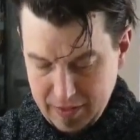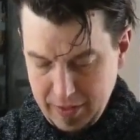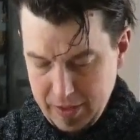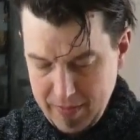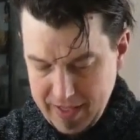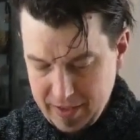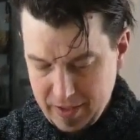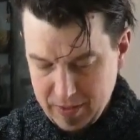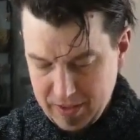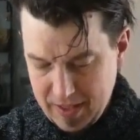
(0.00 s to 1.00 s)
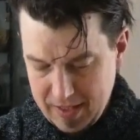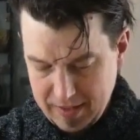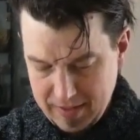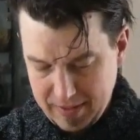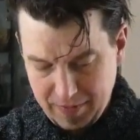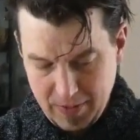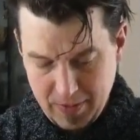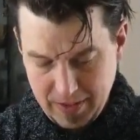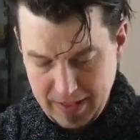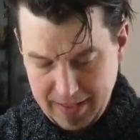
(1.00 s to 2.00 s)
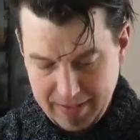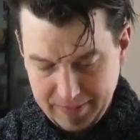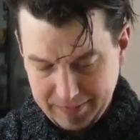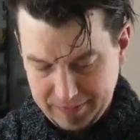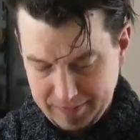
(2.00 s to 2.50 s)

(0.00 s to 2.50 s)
You can make your own sauce if you would like.